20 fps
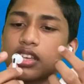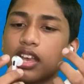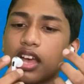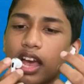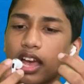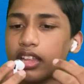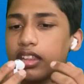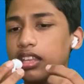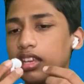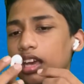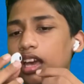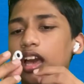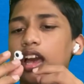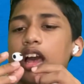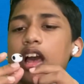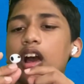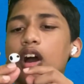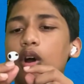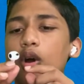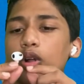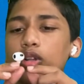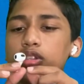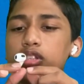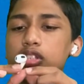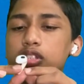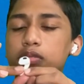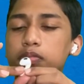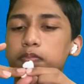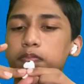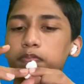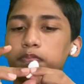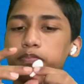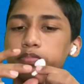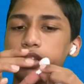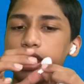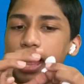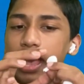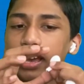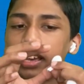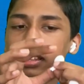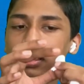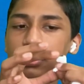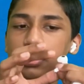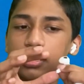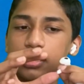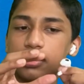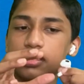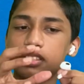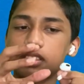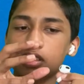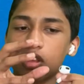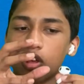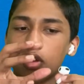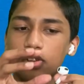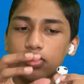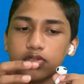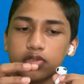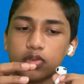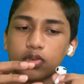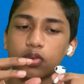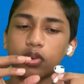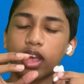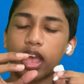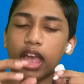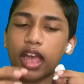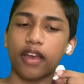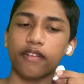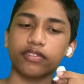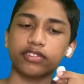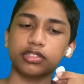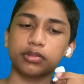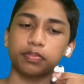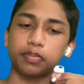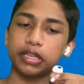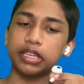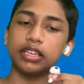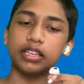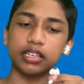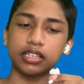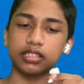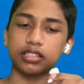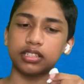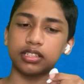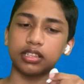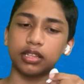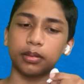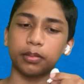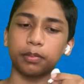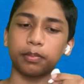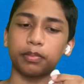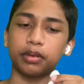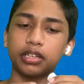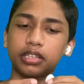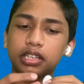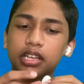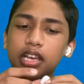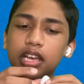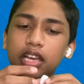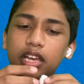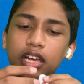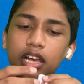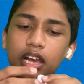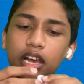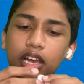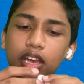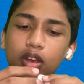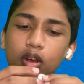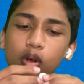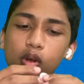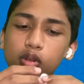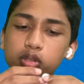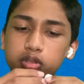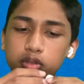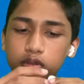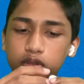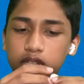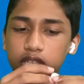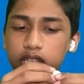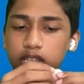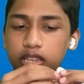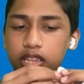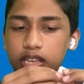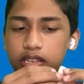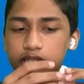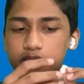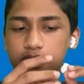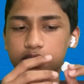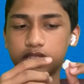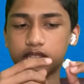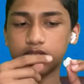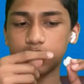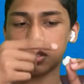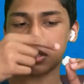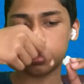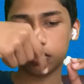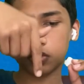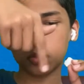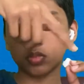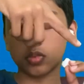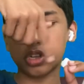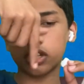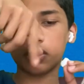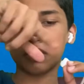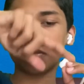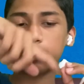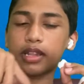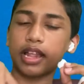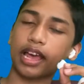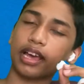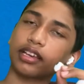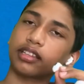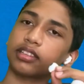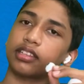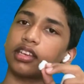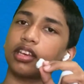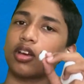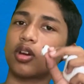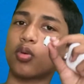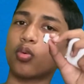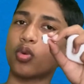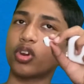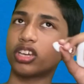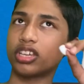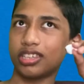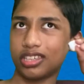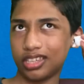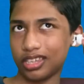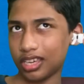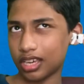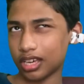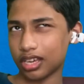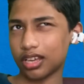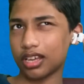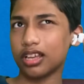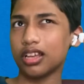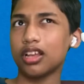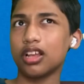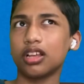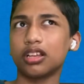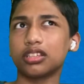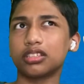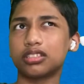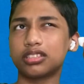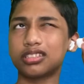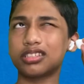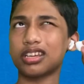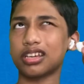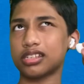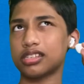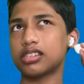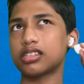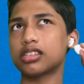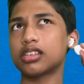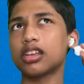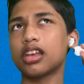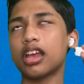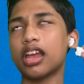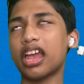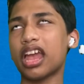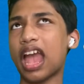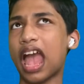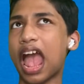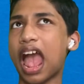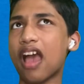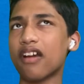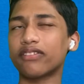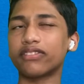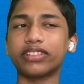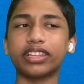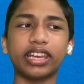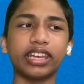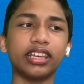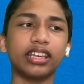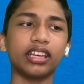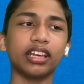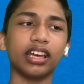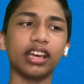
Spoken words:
I think all these black things also have speakers in them, but I also think that this one black thing over here does have like